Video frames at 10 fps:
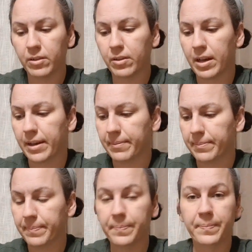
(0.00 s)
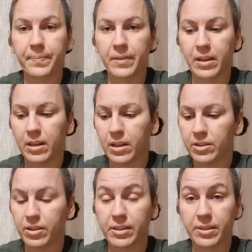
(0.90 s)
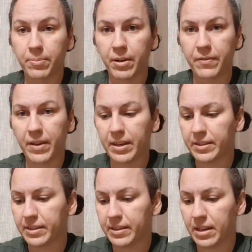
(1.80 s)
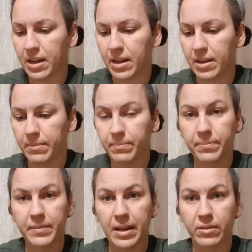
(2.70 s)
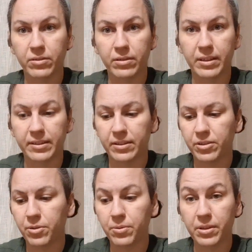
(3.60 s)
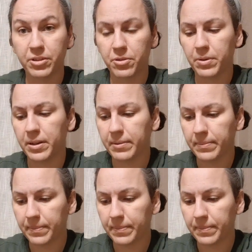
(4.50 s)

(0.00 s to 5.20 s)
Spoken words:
Okay, so that's the preface. Now, this is to the student.